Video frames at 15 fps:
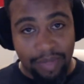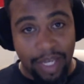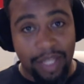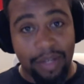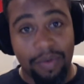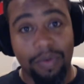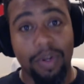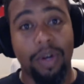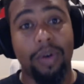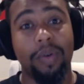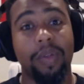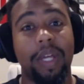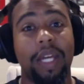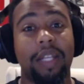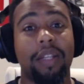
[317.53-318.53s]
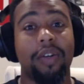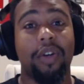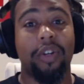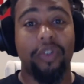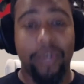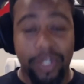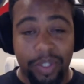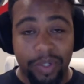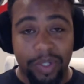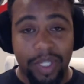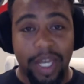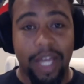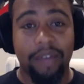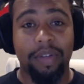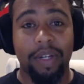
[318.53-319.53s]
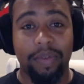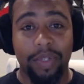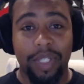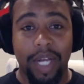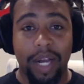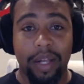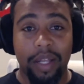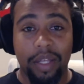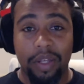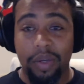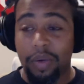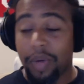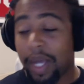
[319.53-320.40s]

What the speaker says: and you know that there are creatures that have levels higher than you,